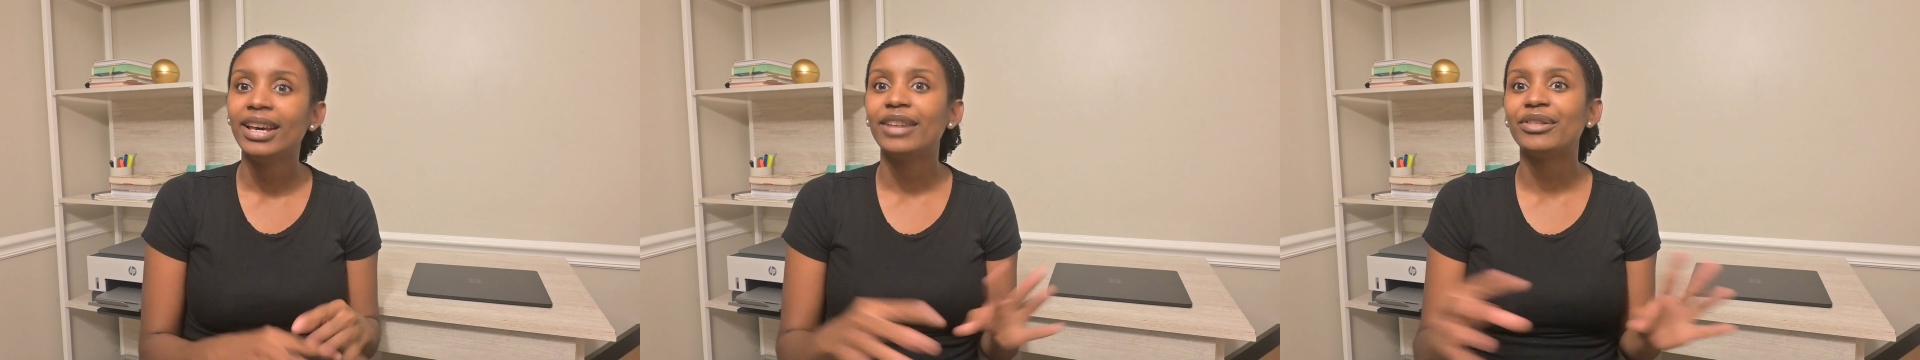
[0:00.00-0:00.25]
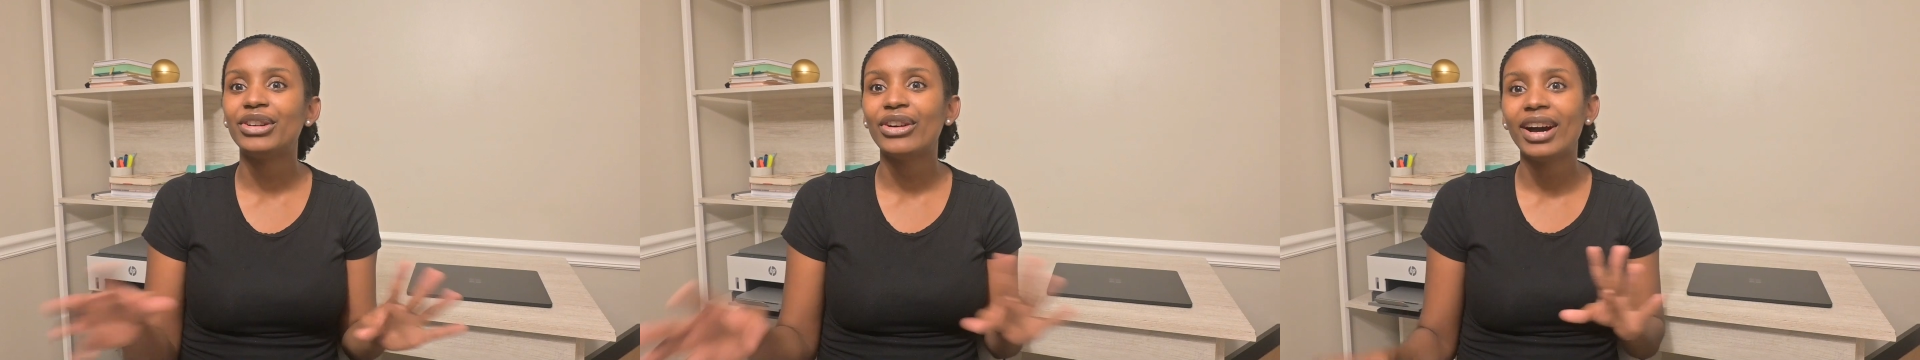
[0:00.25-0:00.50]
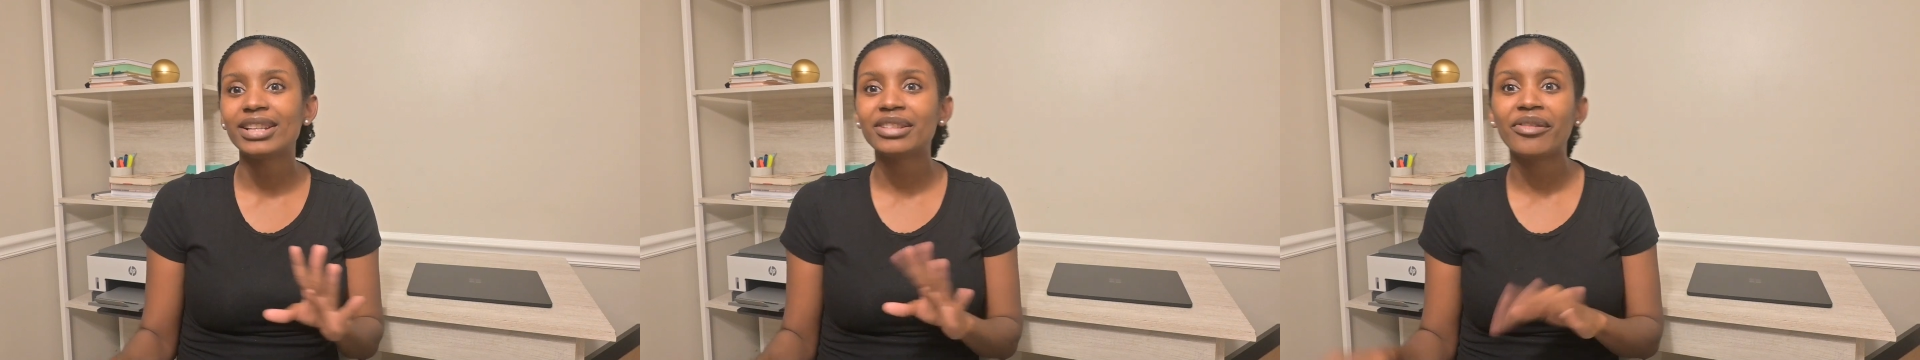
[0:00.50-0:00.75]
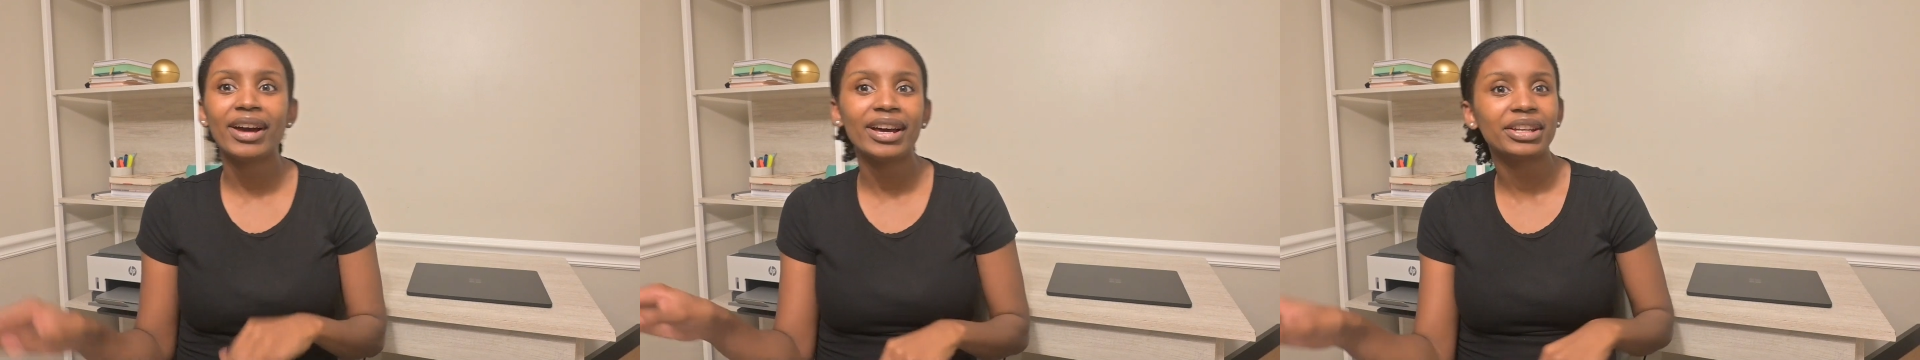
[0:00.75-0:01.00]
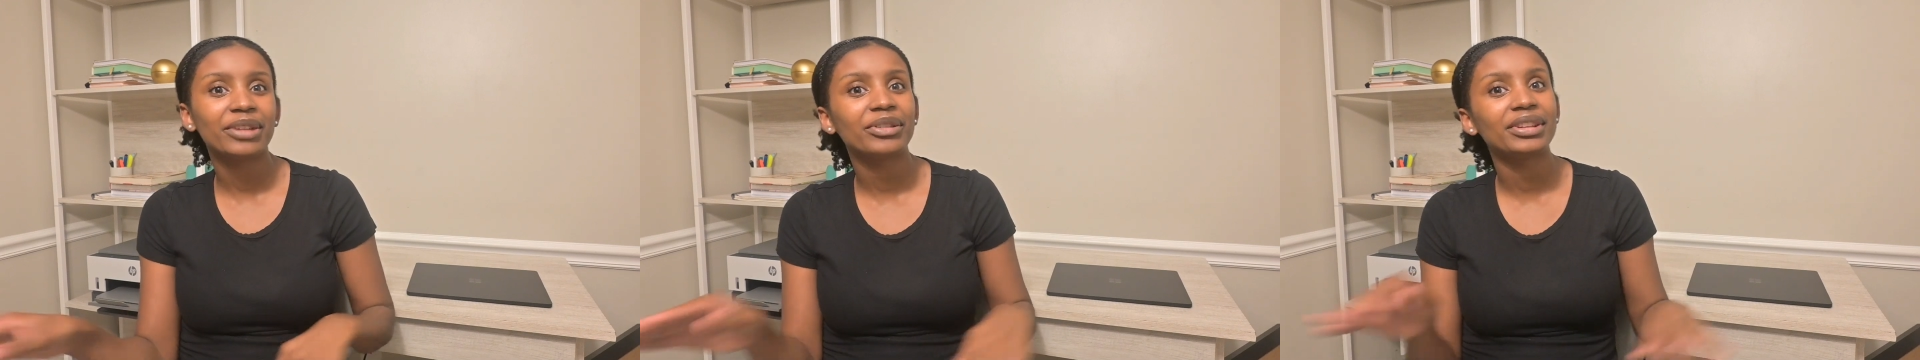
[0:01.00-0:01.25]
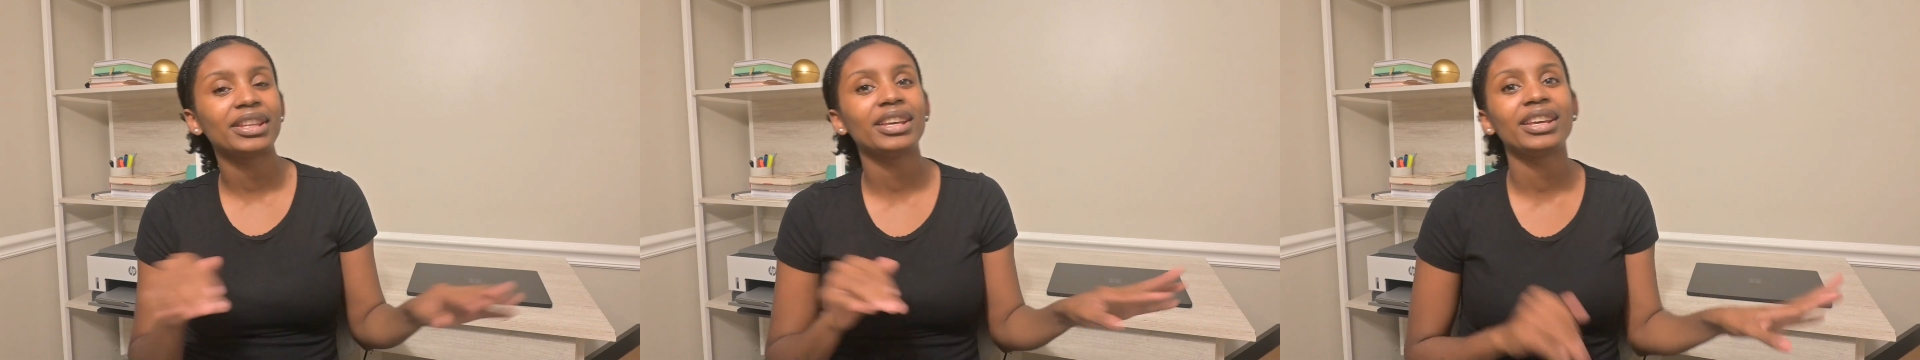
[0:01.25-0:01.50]
if you know how to find
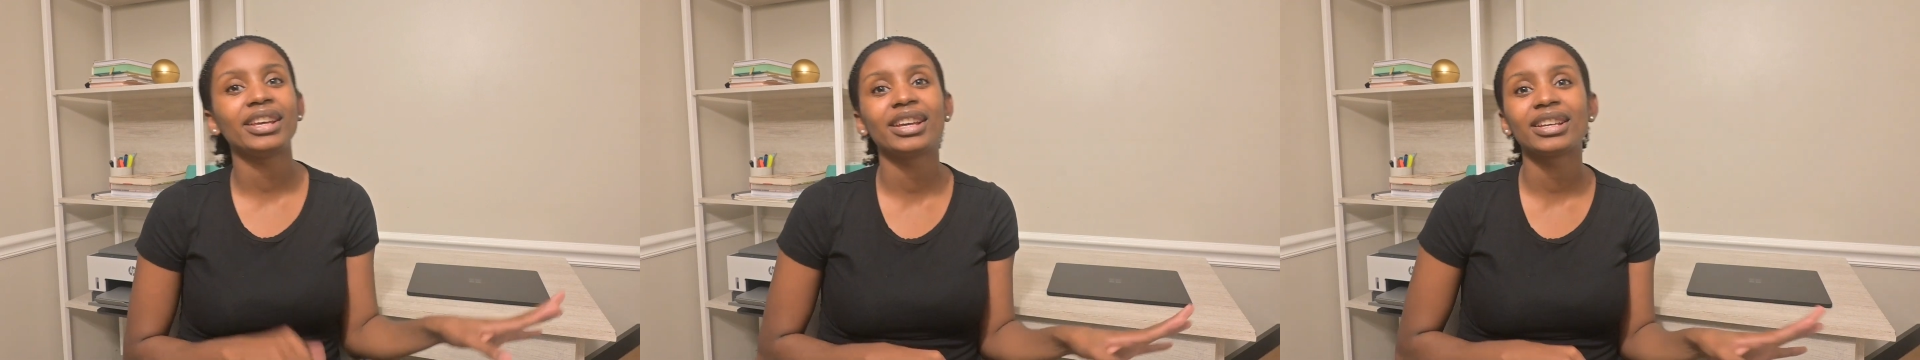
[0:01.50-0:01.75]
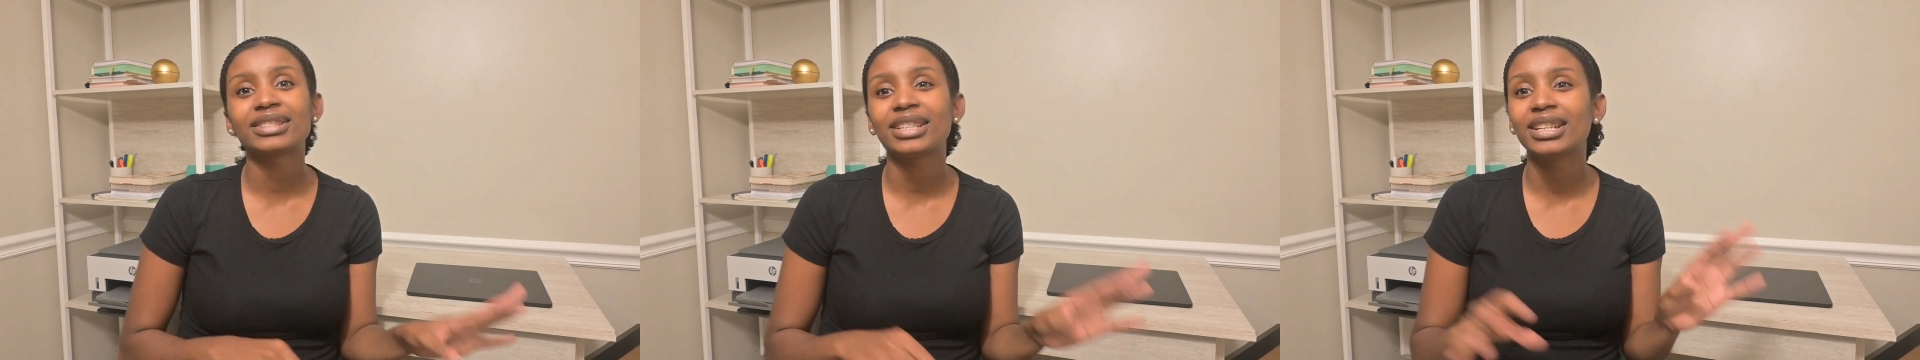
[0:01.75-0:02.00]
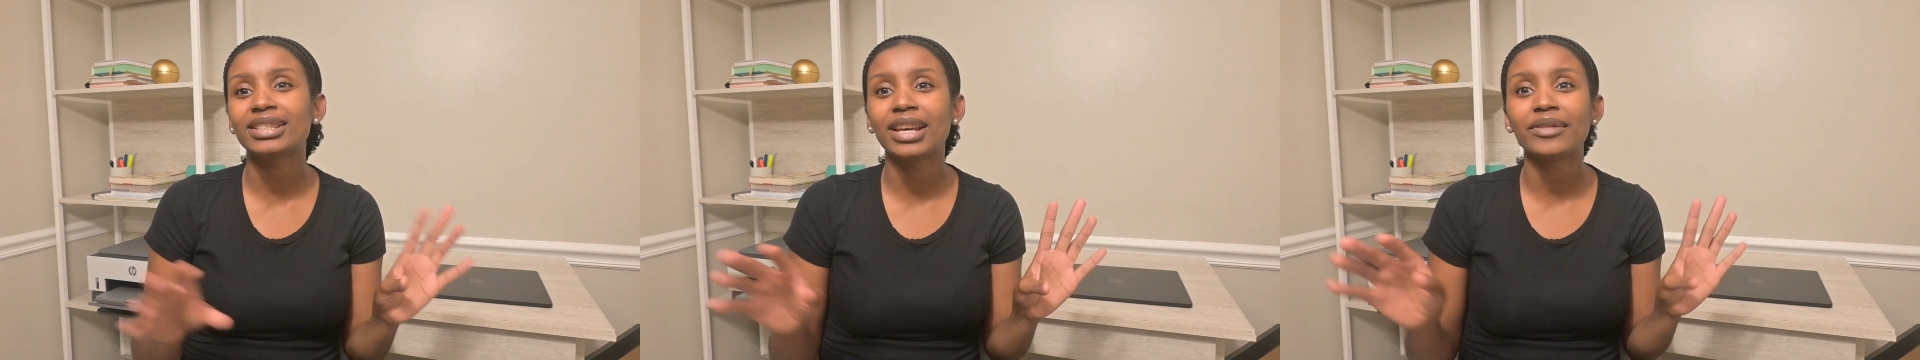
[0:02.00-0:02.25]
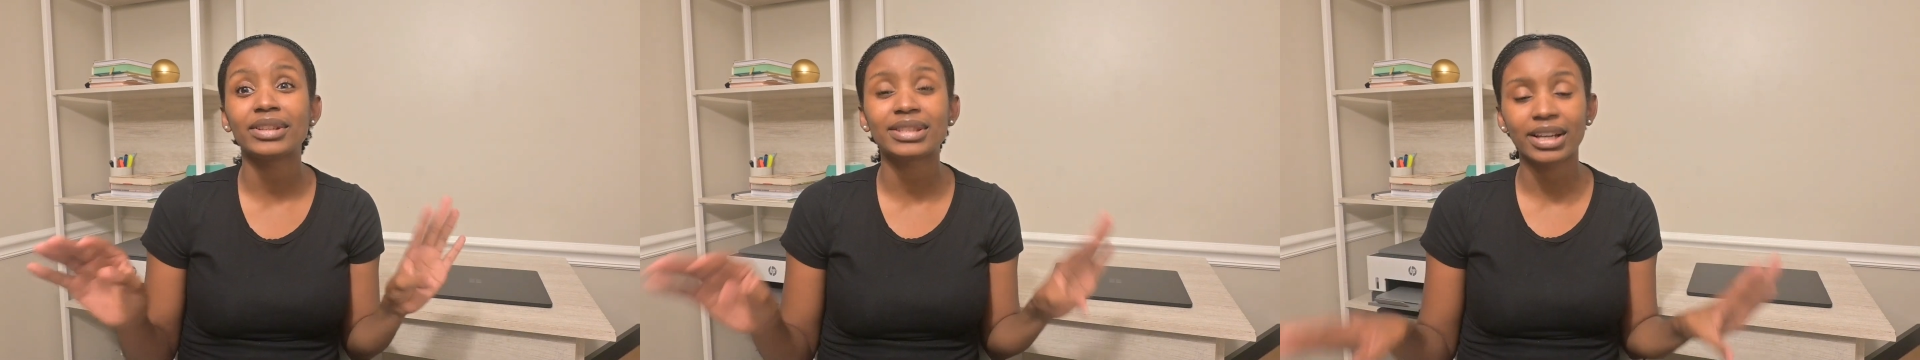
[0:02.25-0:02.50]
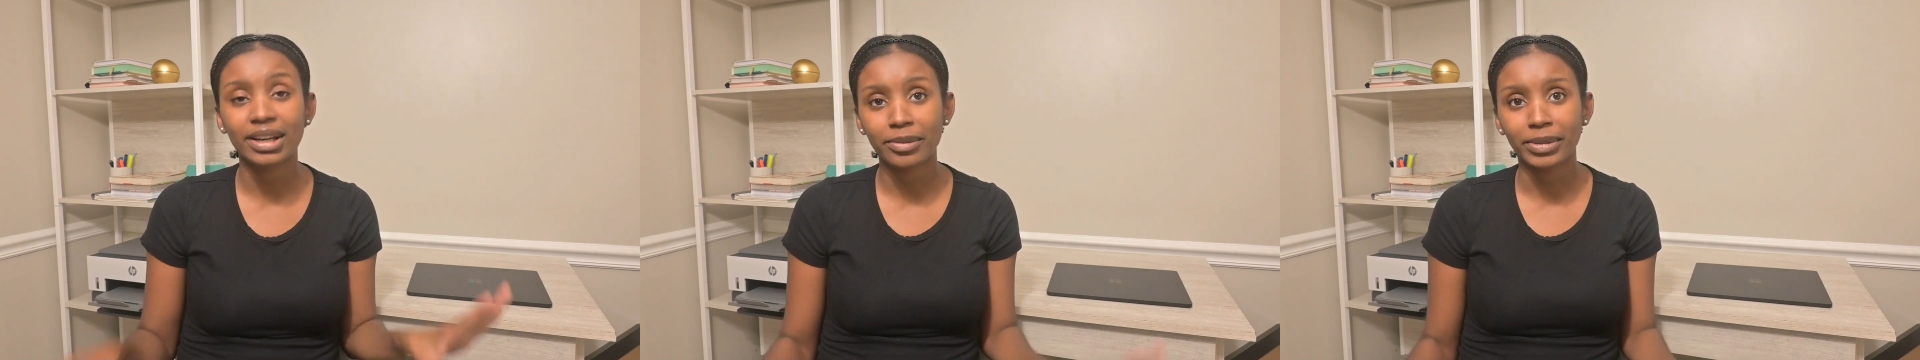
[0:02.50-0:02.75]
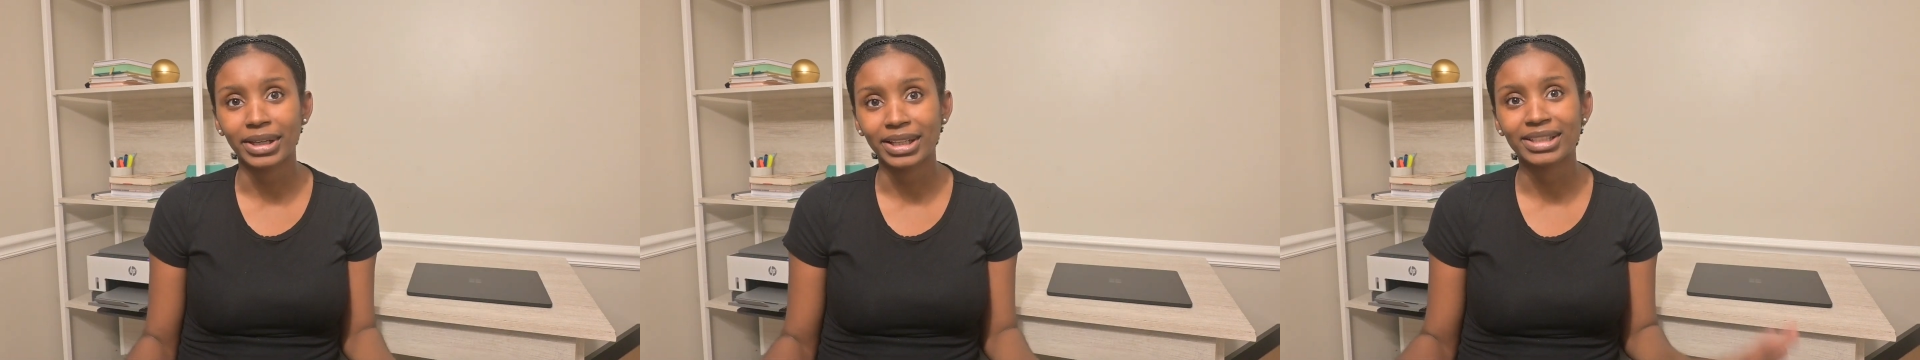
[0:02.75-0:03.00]
different things, it'll save you a ton
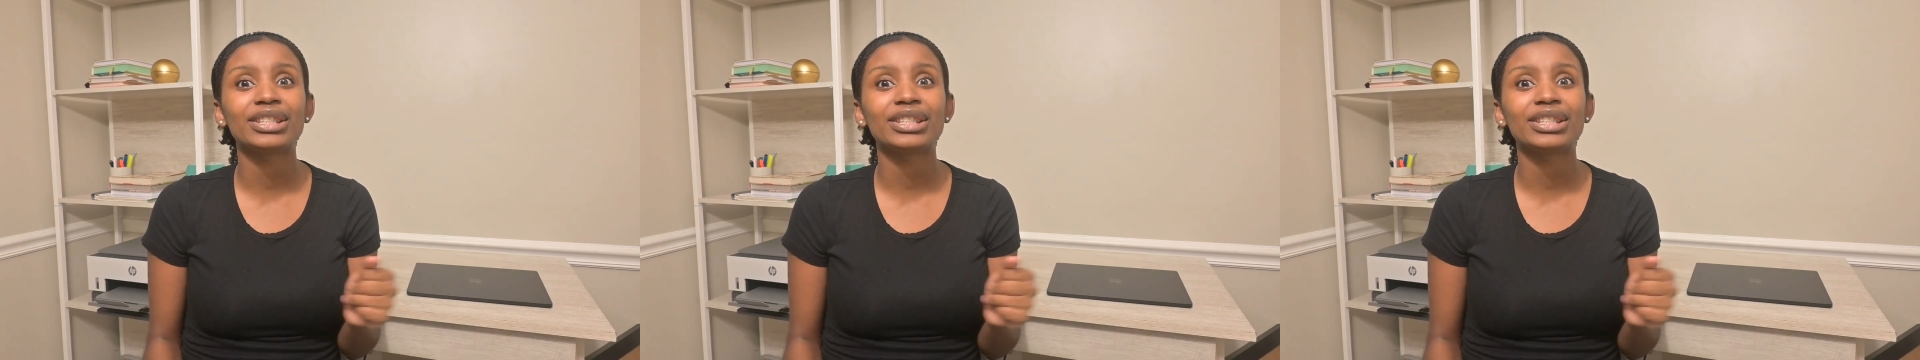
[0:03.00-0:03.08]
of money.